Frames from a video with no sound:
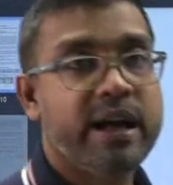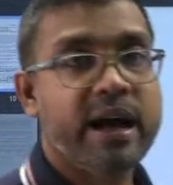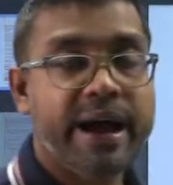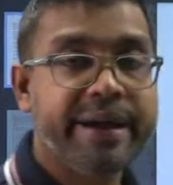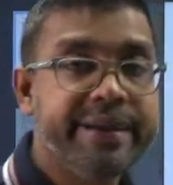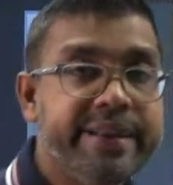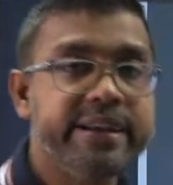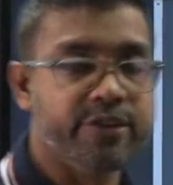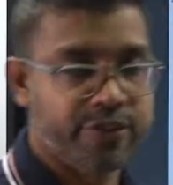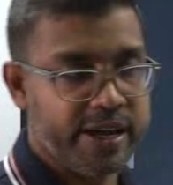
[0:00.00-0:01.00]

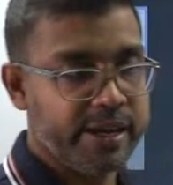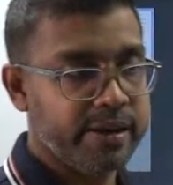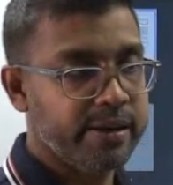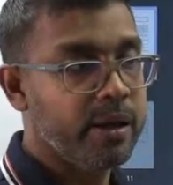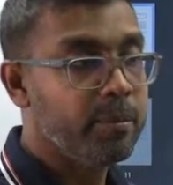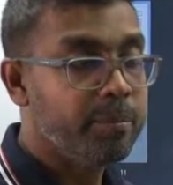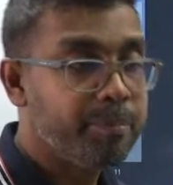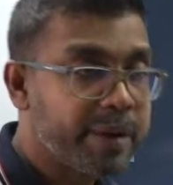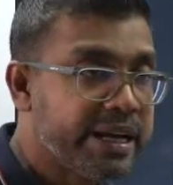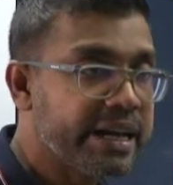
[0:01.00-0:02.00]
identifying
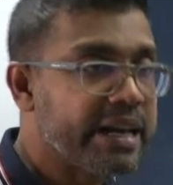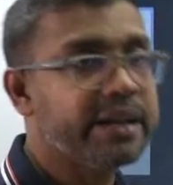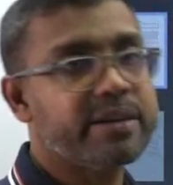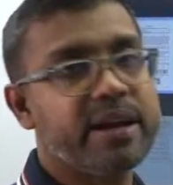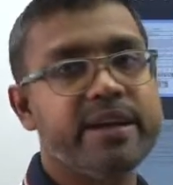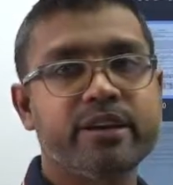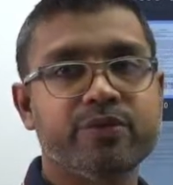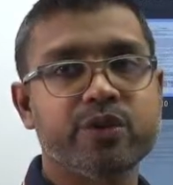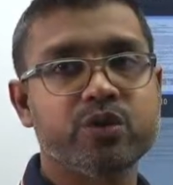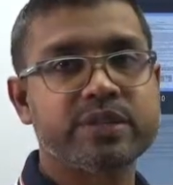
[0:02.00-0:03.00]
correct right of
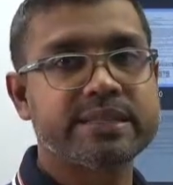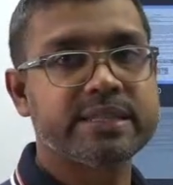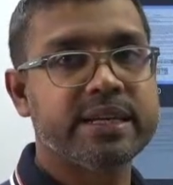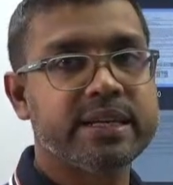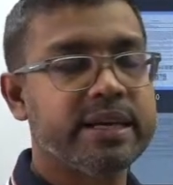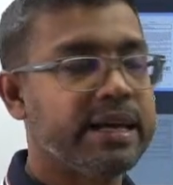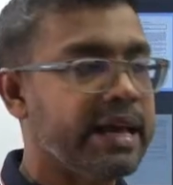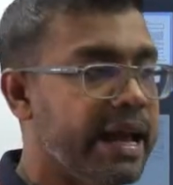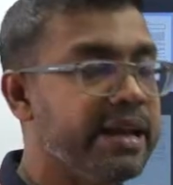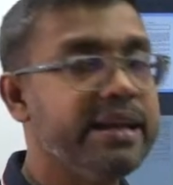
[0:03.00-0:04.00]
use asset
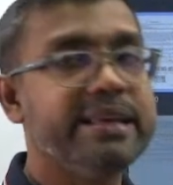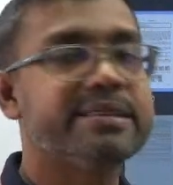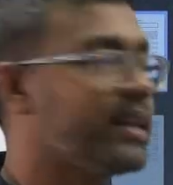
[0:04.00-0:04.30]
and lease